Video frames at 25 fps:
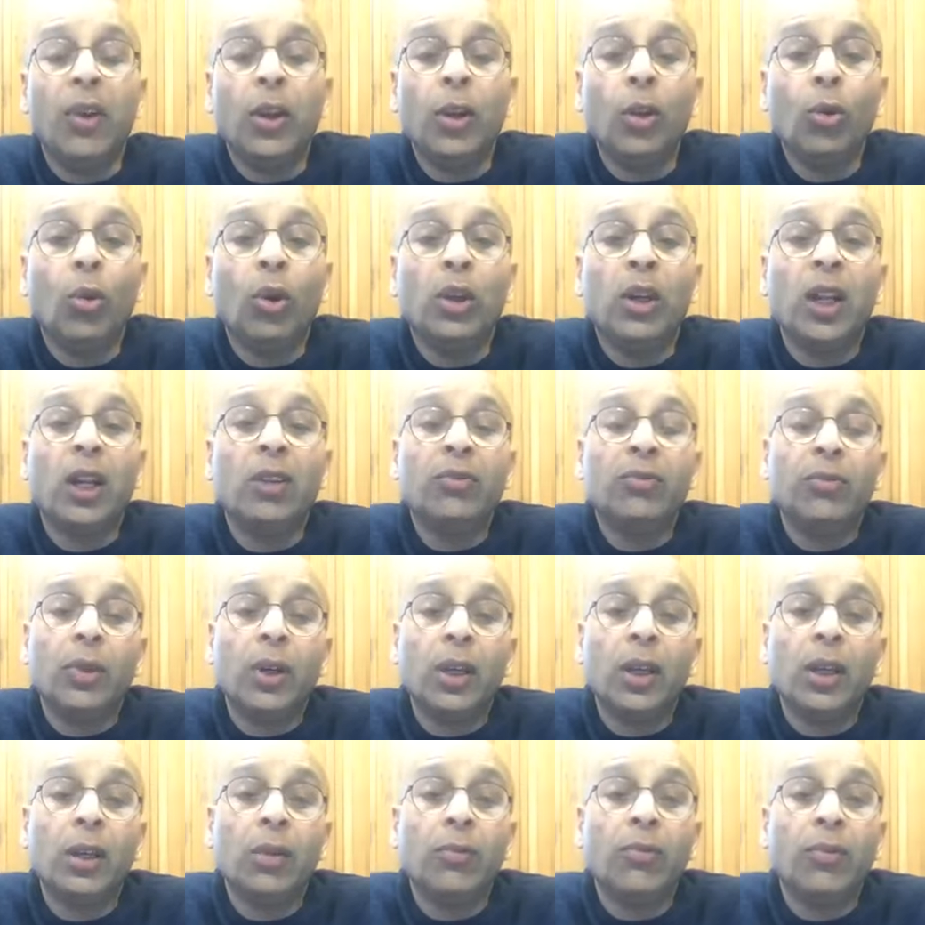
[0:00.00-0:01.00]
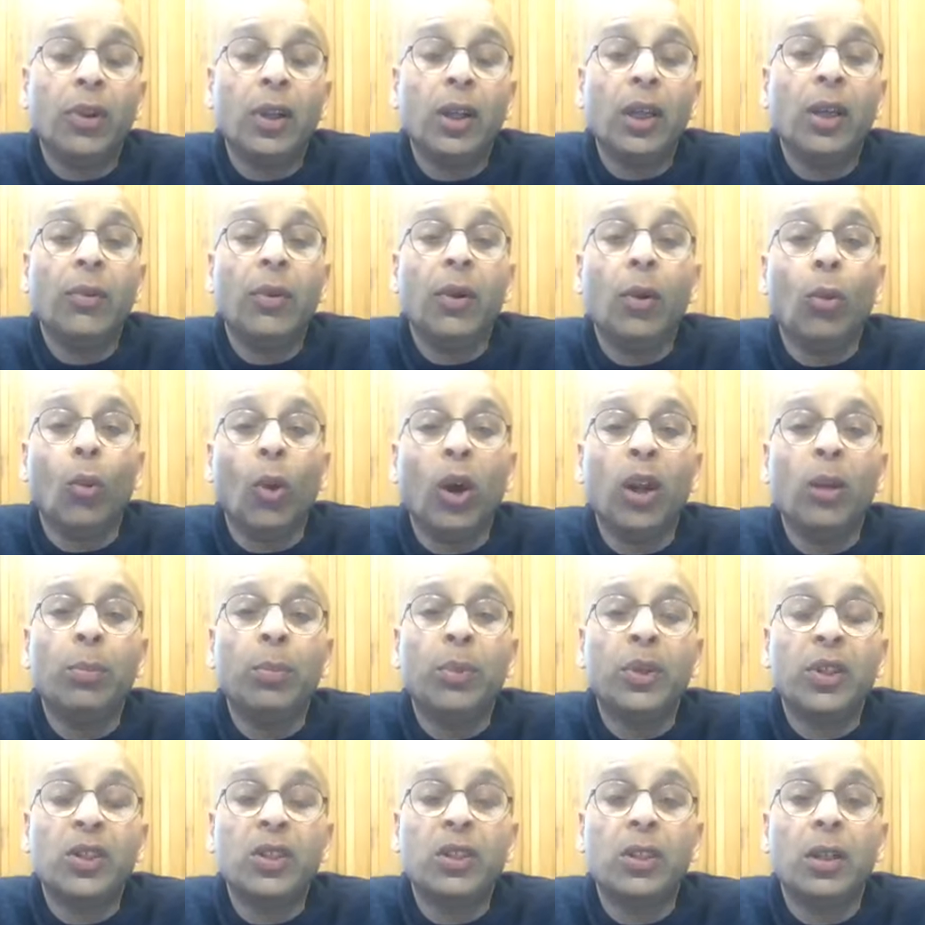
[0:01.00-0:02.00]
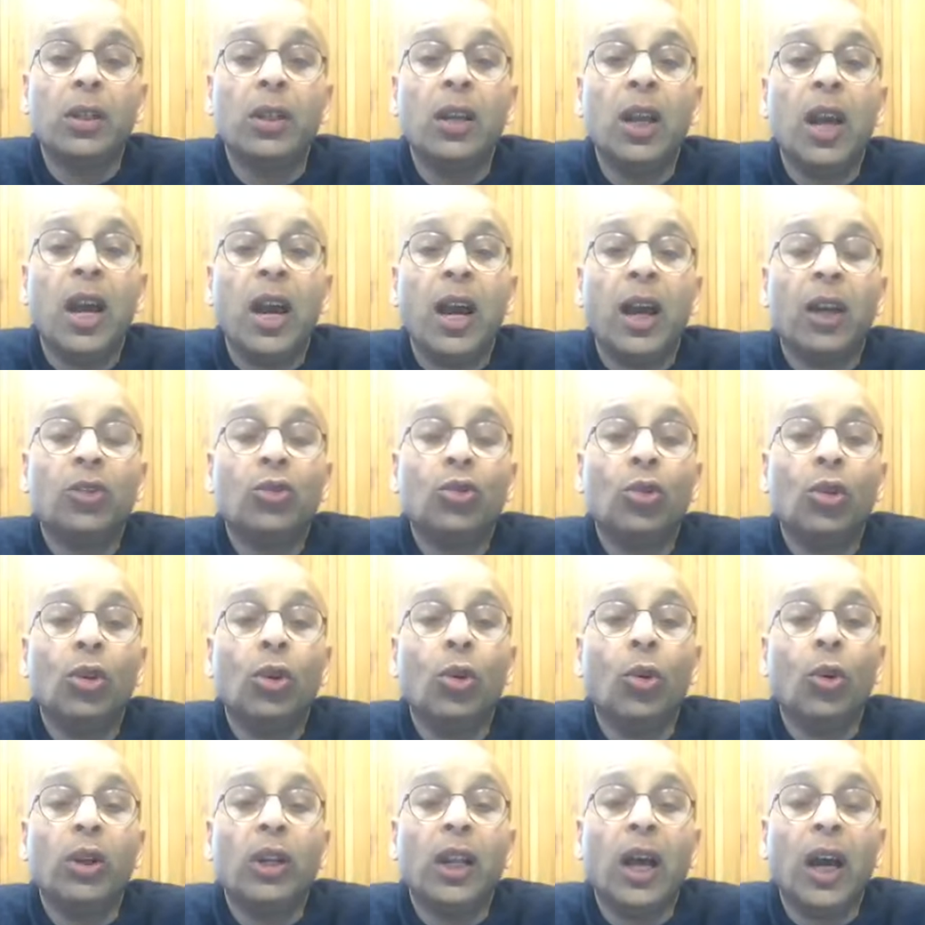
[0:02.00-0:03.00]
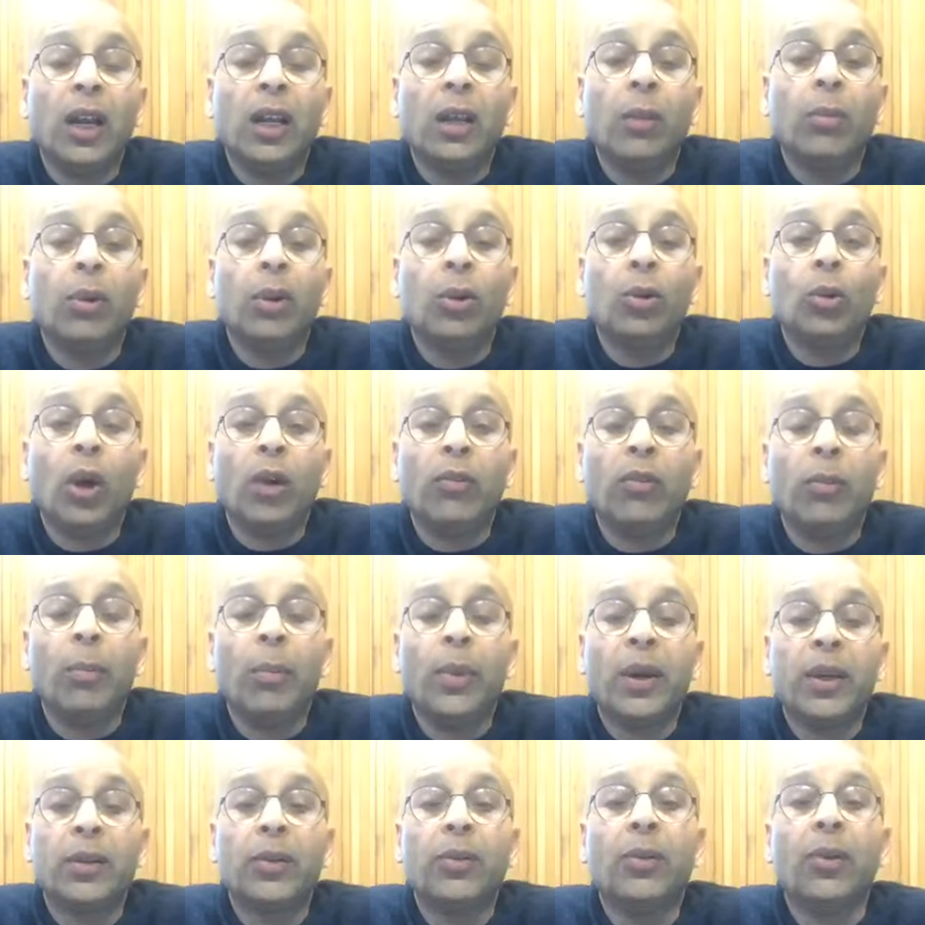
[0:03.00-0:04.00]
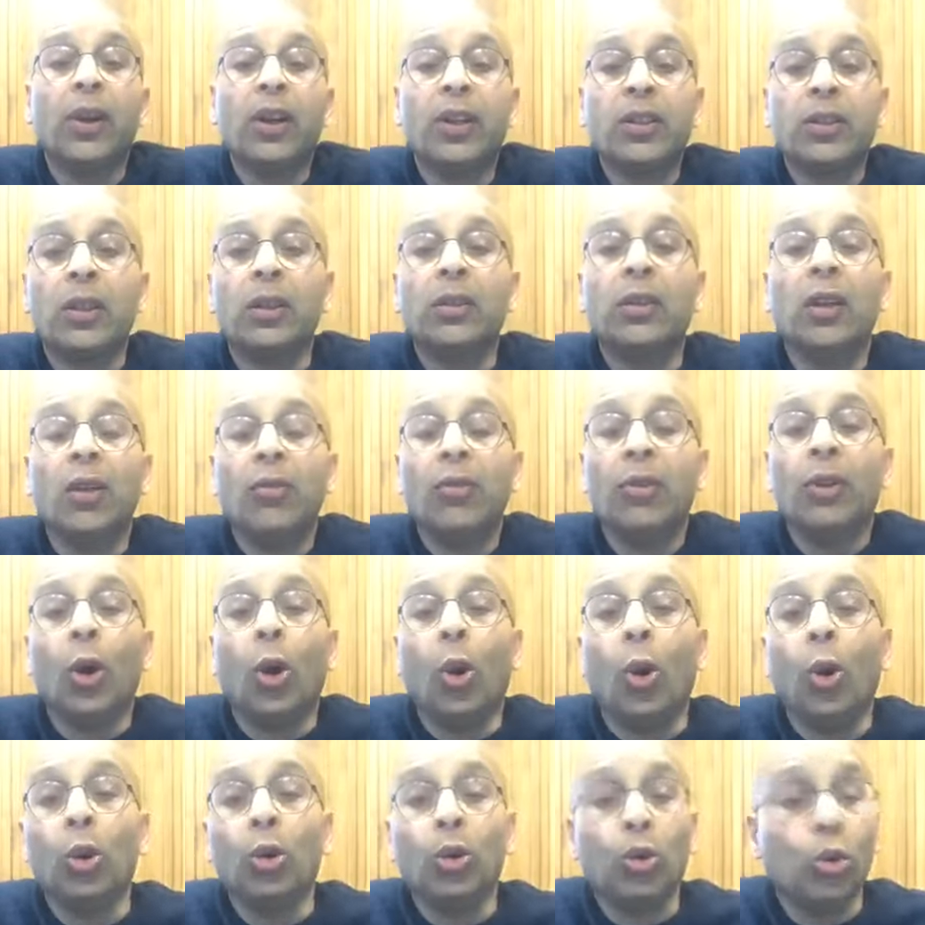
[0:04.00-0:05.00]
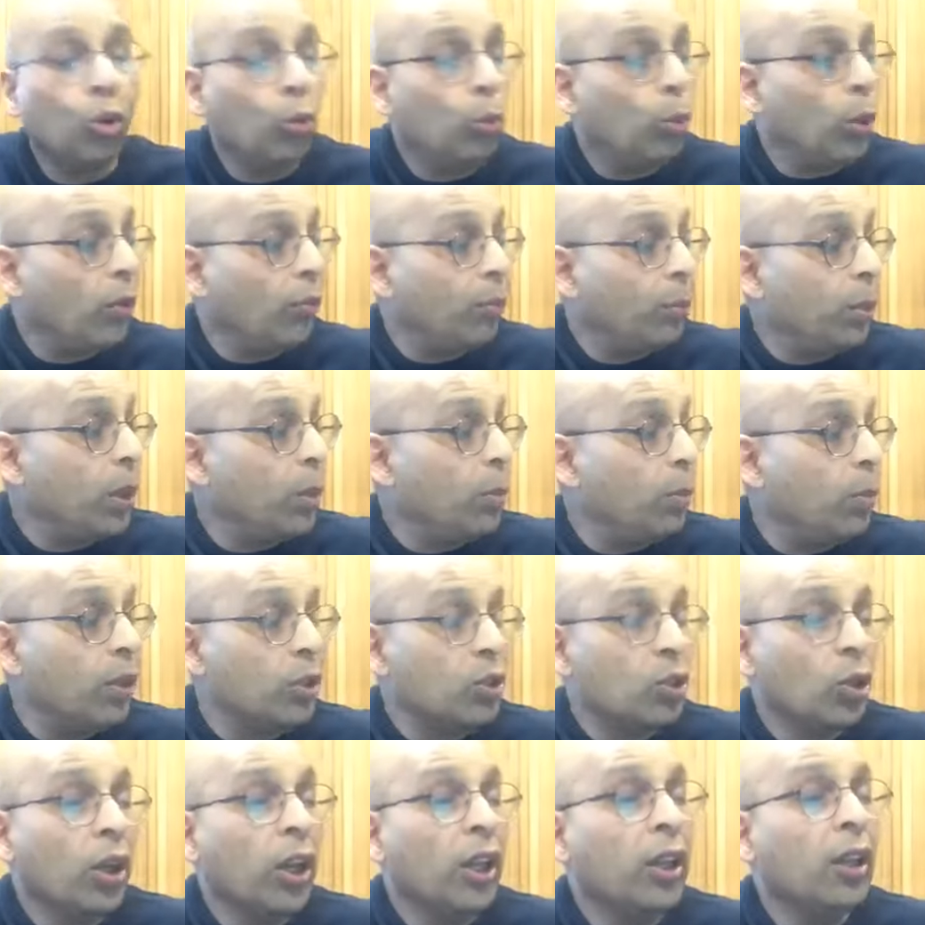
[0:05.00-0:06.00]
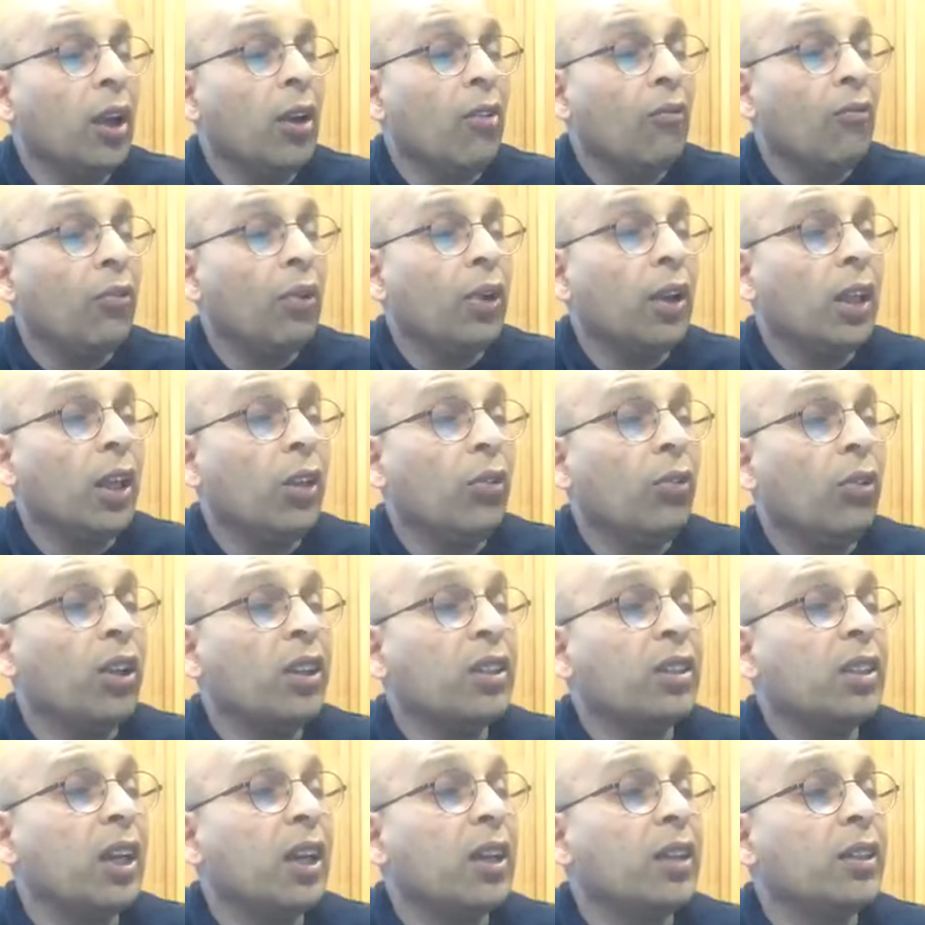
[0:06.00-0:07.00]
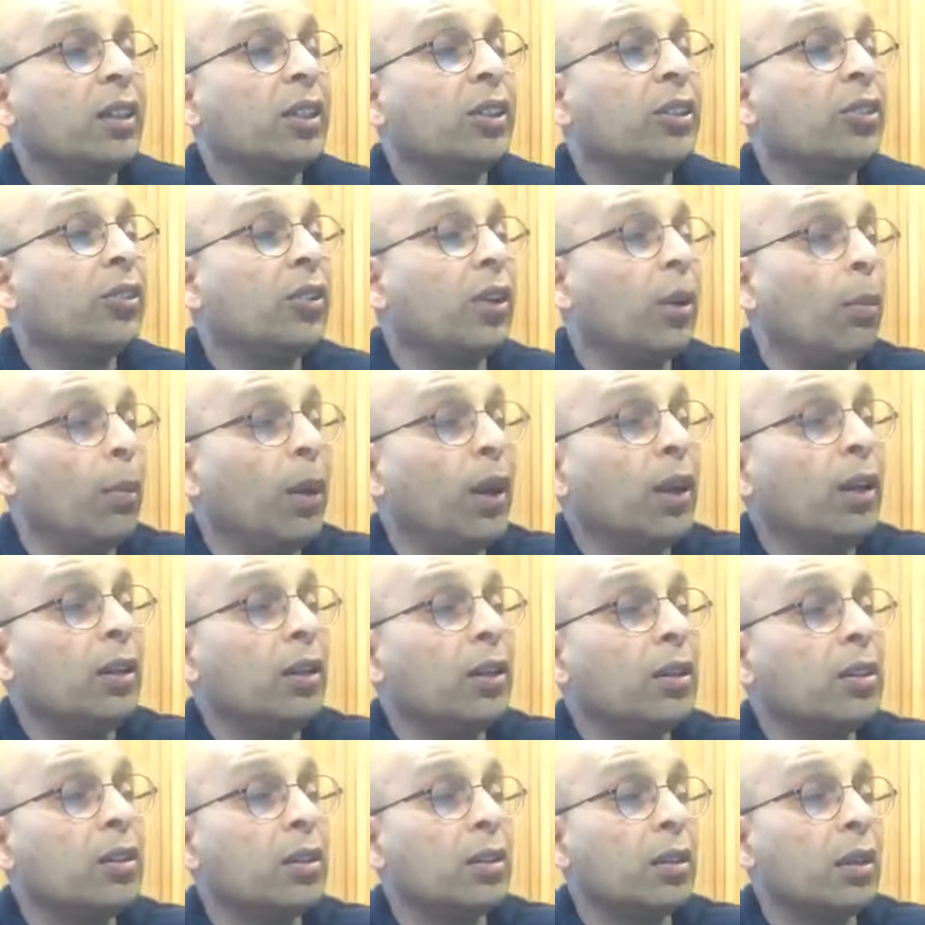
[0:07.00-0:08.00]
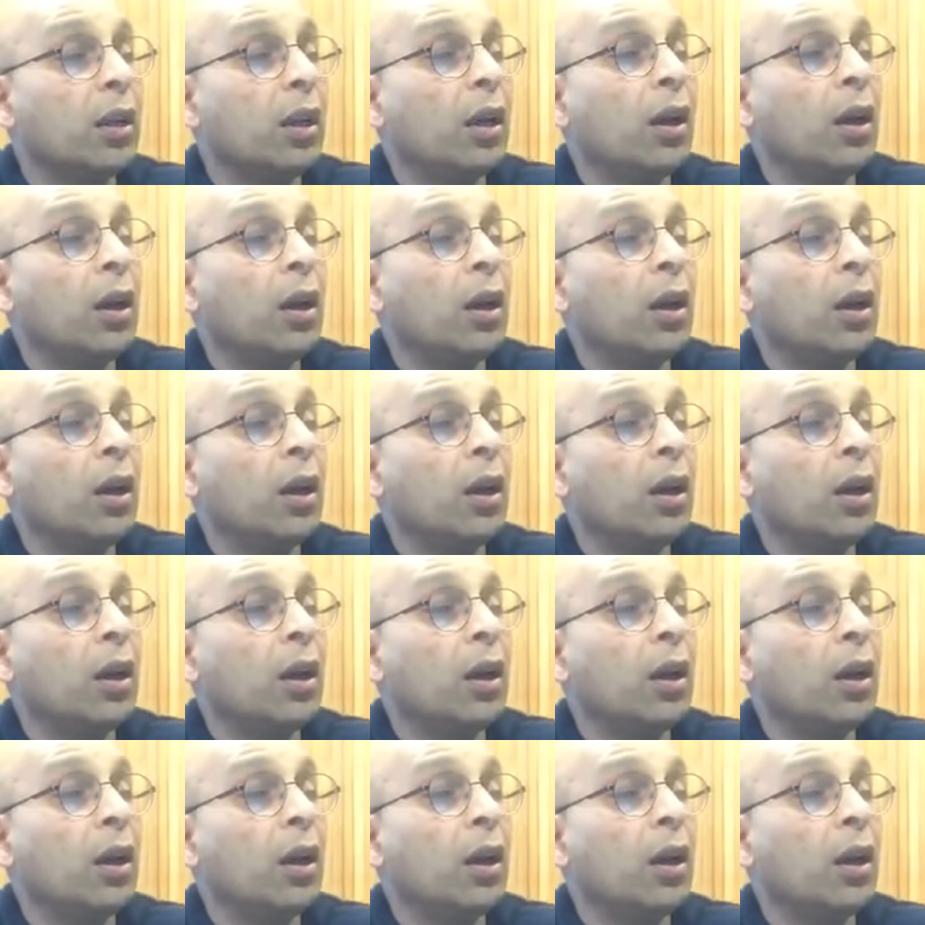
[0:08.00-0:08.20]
when you are not forgiving one person, actually you are not able to have a better relation with a whole group of people. So again, forgiveness has a tremendous